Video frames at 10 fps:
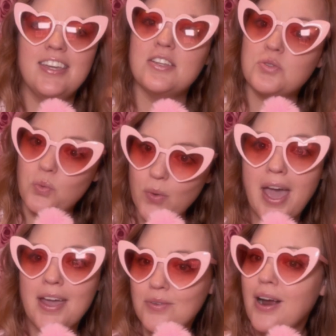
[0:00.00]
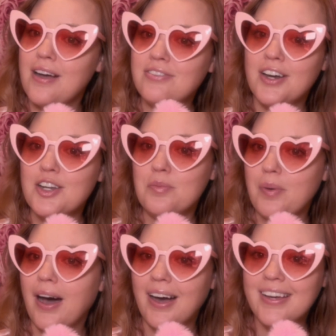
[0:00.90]
is way rough on a
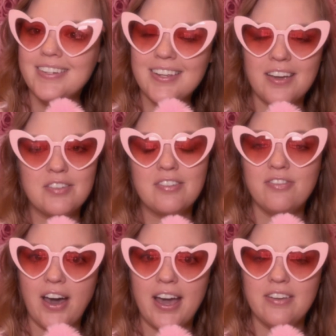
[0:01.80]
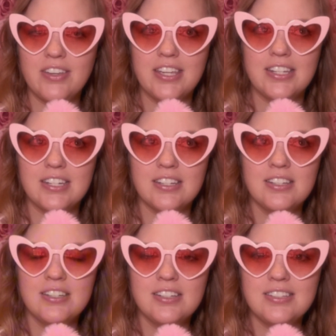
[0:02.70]
bod. Having 5 in
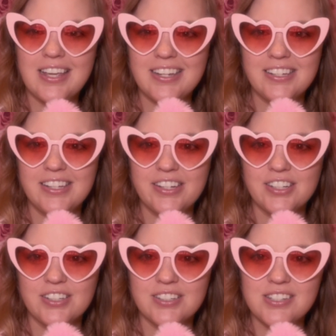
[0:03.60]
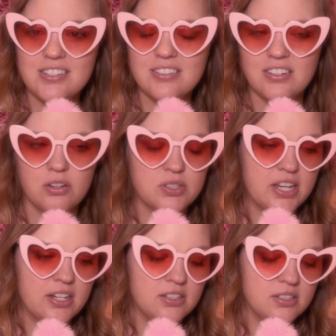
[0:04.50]
10 years, no,
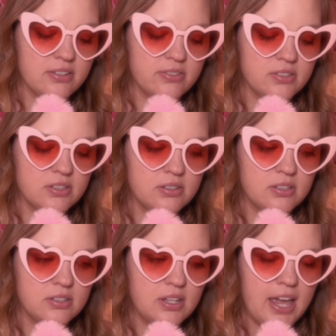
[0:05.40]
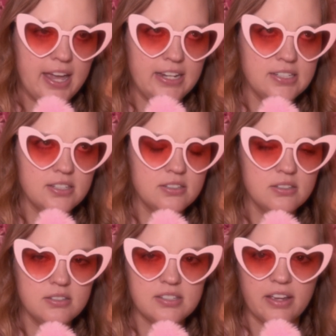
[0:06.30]
10, 8,
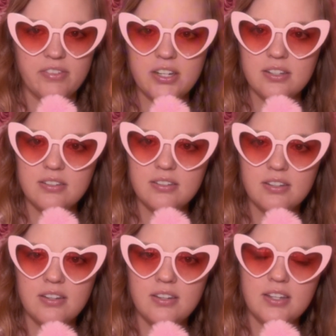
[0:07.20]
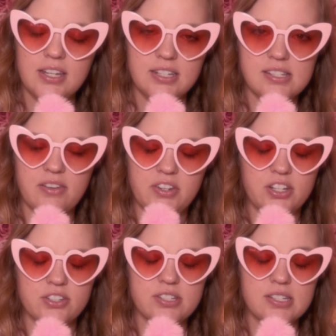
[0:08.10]
7, in 7
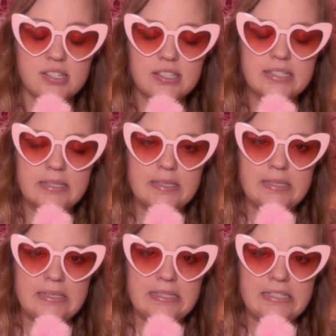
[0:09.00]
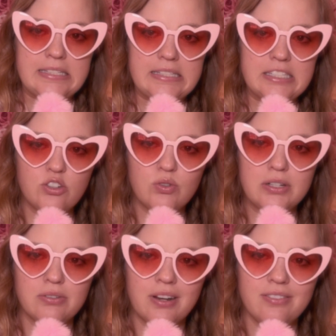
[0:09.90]
years is
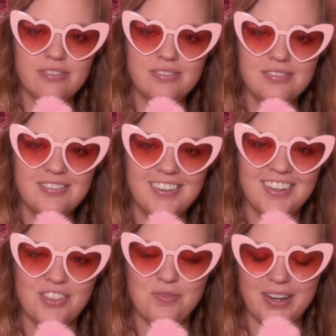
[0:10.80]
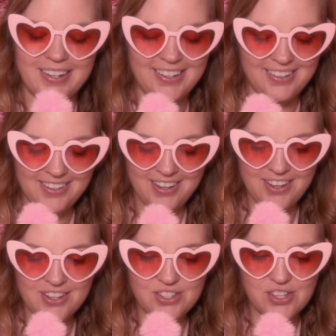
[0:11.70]
real rough on the body.
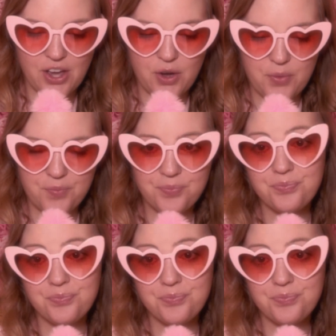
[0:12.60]
So,